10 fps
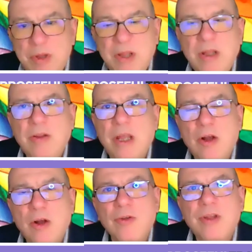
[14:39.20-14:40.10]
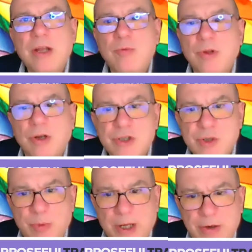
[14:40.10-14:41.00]
been in contact with our
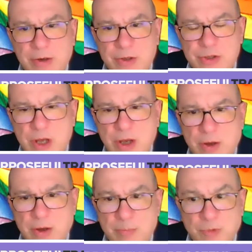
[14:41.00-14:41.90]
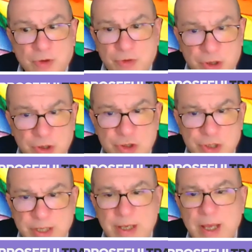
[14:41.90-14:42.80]
suppliers
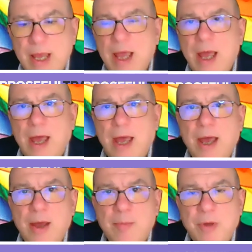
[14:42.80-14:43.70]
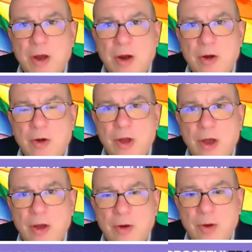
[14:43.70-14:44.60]
continuously.
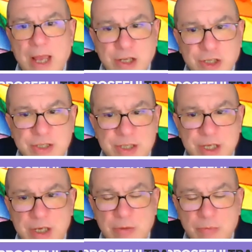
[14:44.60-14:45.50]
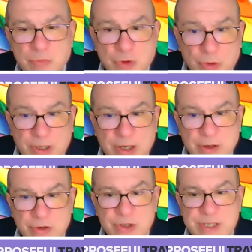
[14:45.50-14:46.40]
Our agency totally
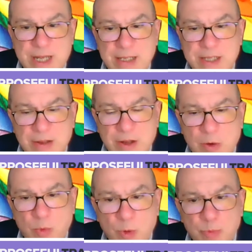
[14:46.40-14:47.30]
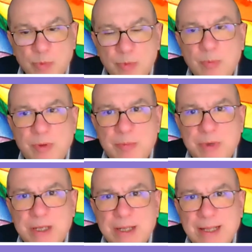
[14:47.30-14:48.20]
understand that there will probably
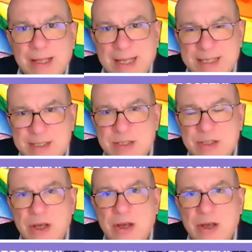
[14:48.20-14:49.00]
be less